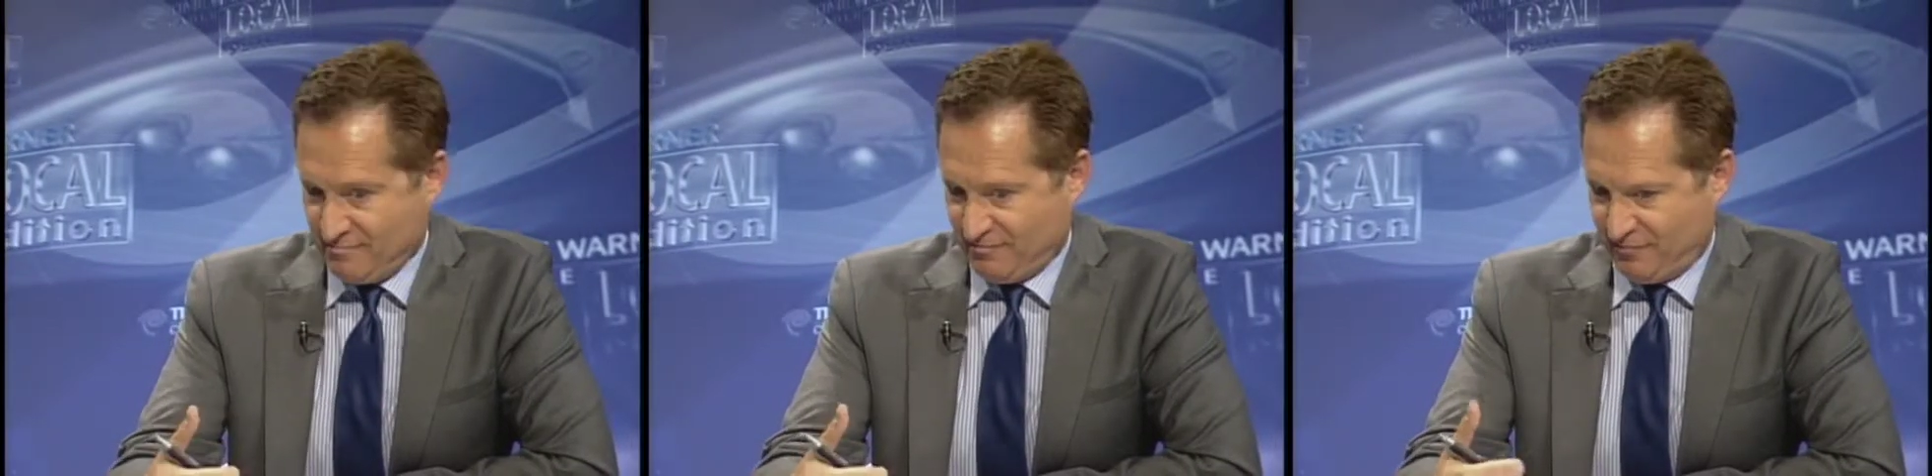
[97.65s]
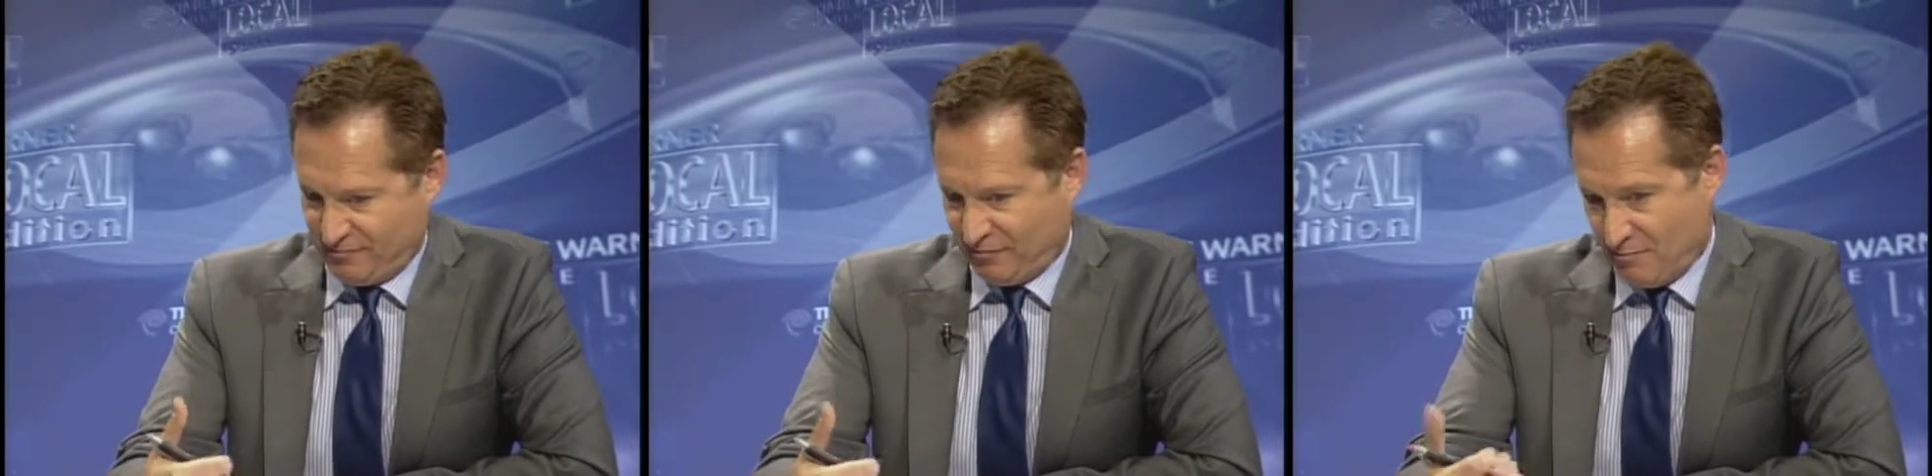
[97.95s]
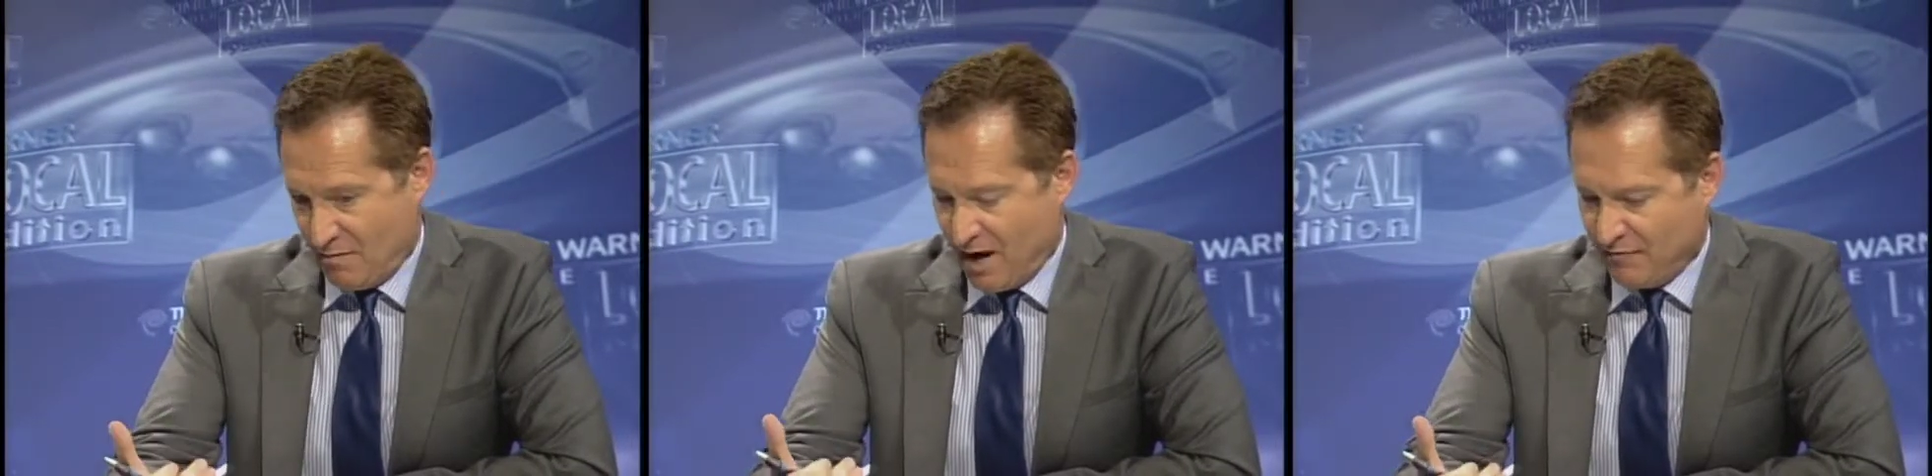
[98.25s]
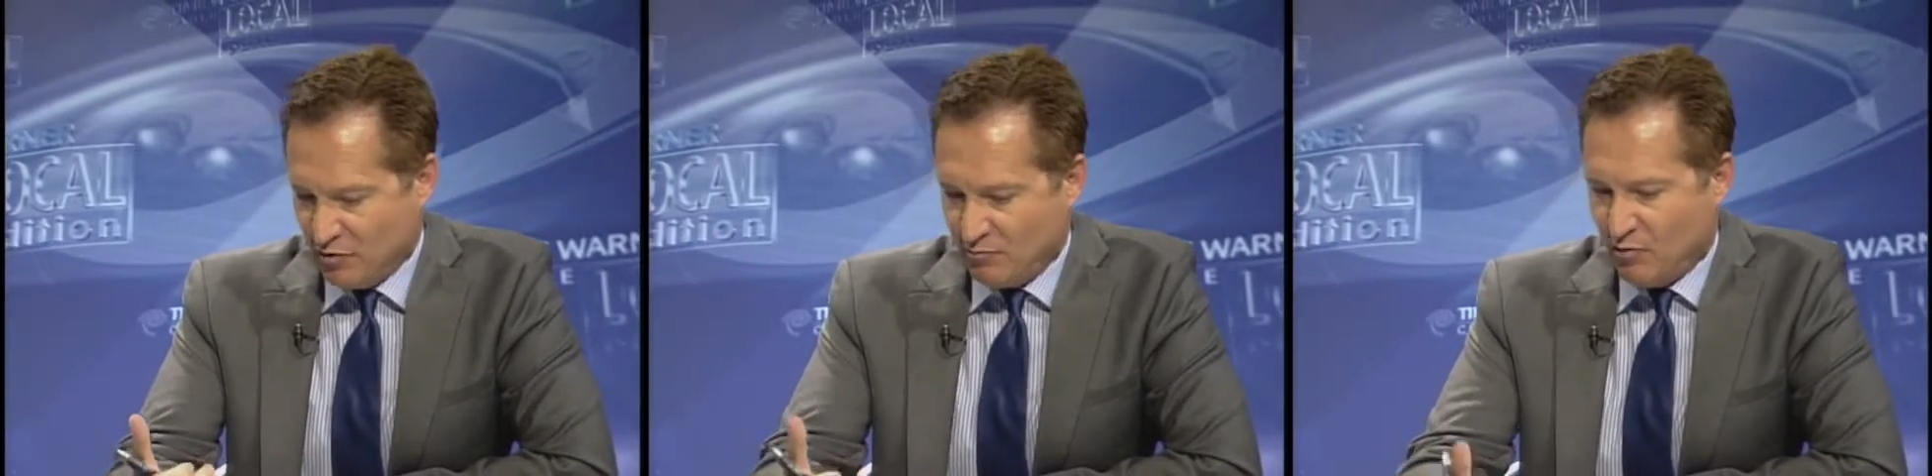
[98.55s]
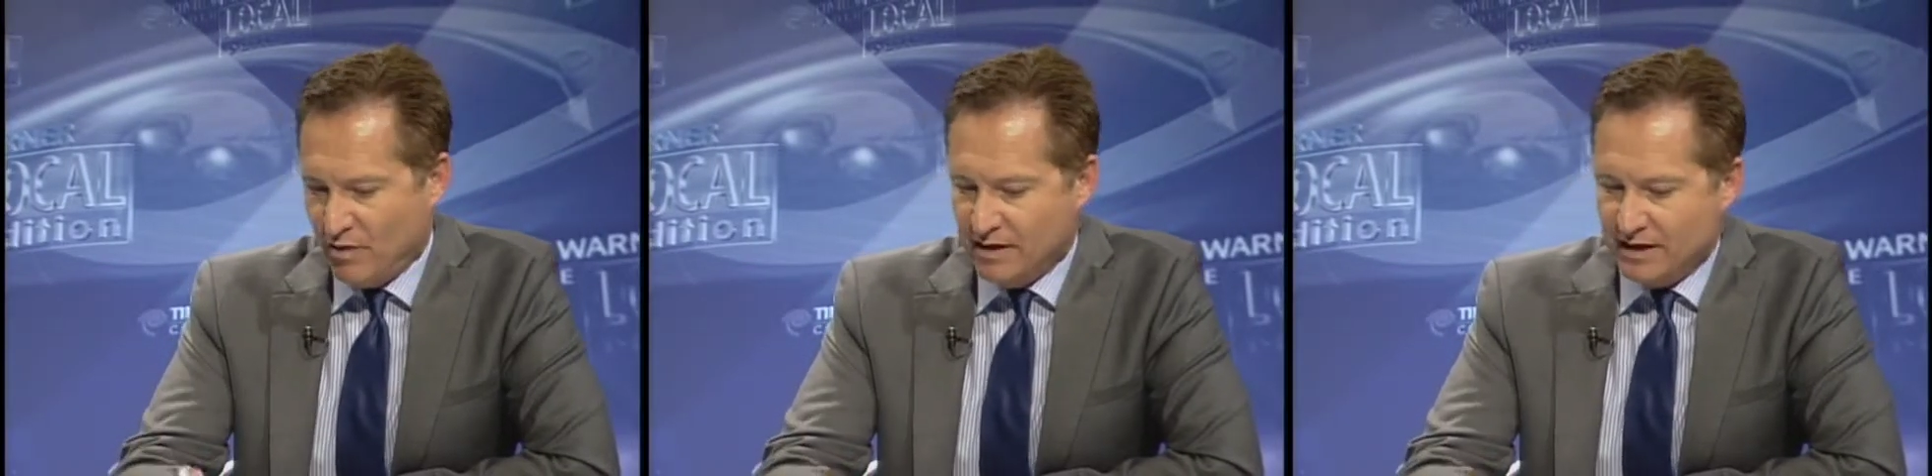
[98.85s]
from my
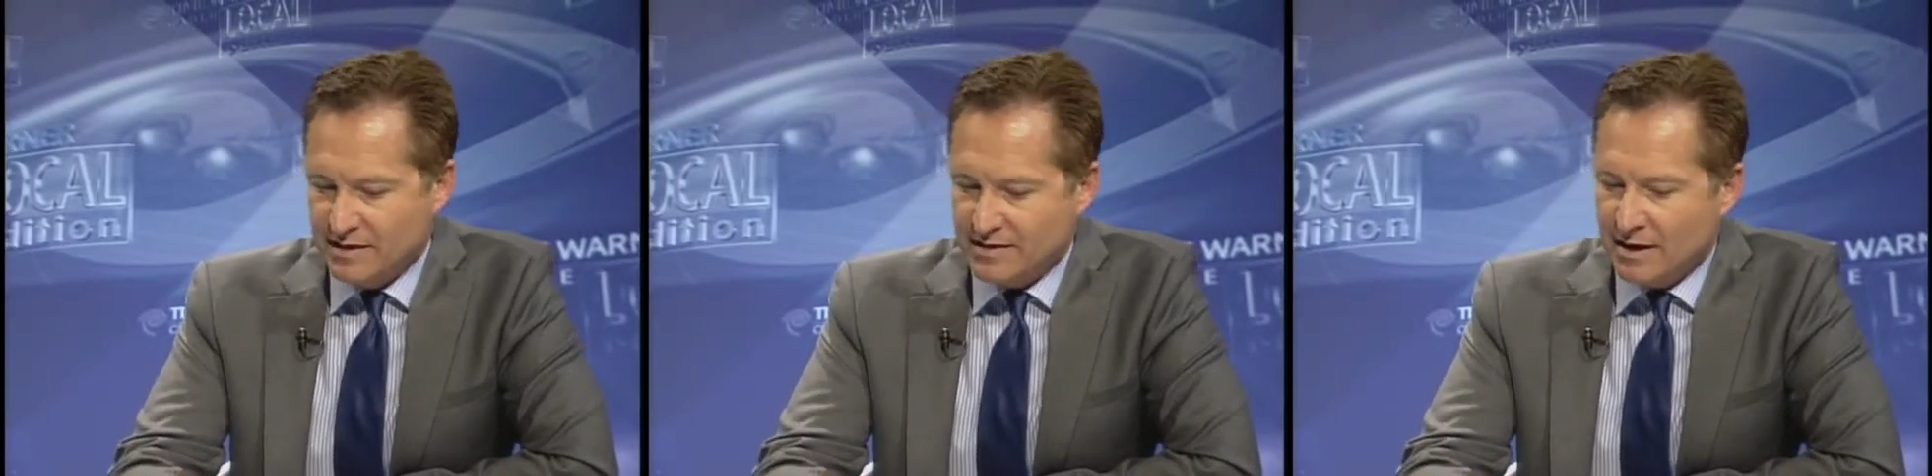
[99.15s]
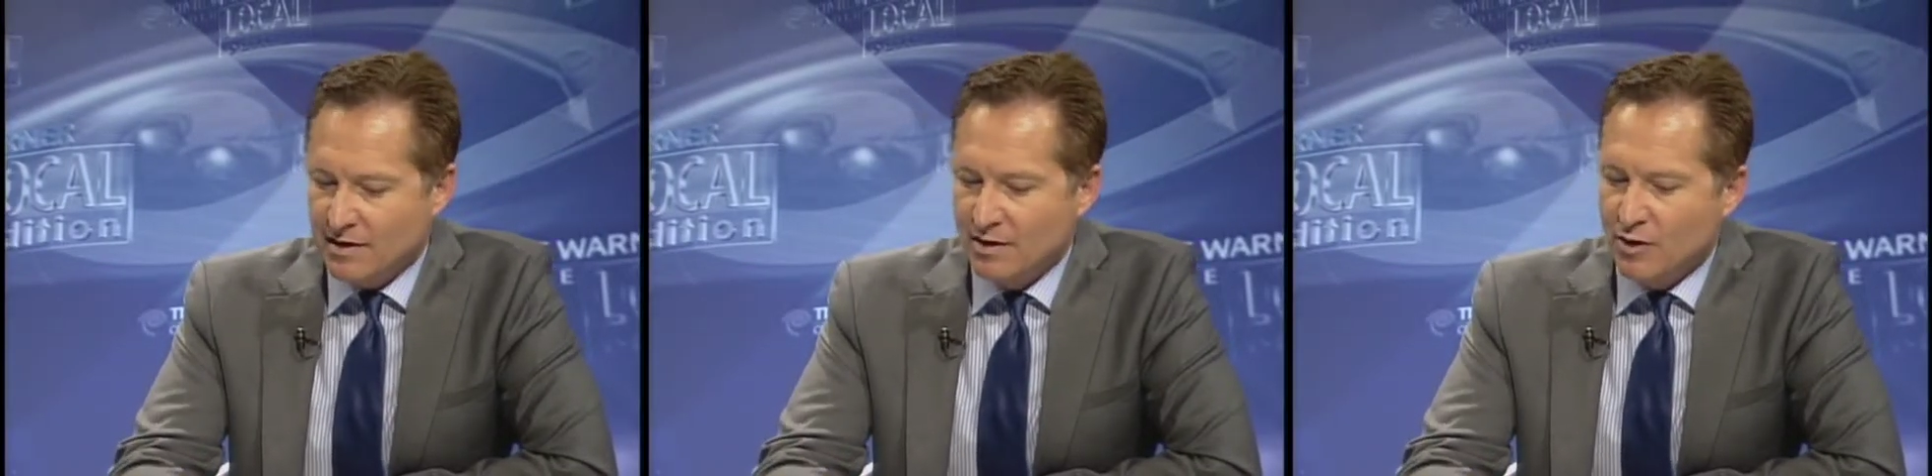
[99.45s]
viewpoint, is that